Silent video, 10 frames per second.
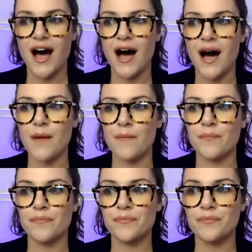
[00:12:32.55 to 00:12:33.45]

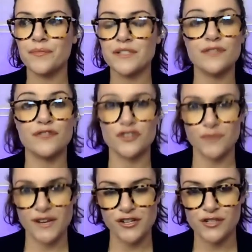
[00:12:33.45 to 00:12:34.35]
Um, it's the first
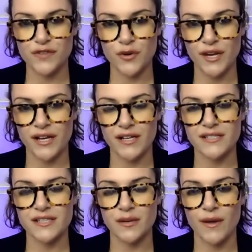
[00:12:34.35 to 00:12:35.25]
ranked choice voting a
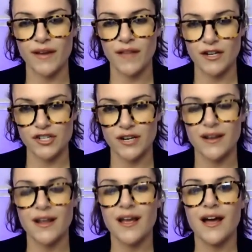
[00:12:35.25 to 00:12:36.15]
citywide election
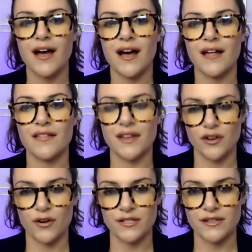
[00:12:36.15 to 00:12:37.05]
uh, that New
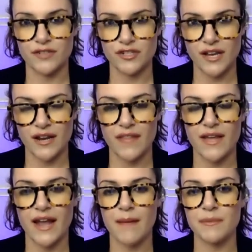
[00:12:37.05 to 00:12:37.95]
York has ever seen, and
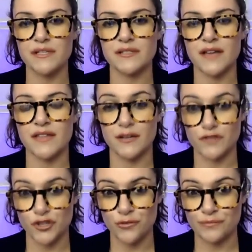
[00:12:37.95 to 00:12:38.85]
that happens at the end of
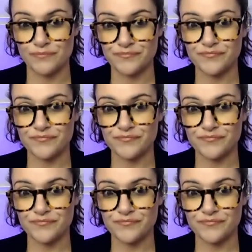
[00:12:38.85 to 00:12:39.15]
June.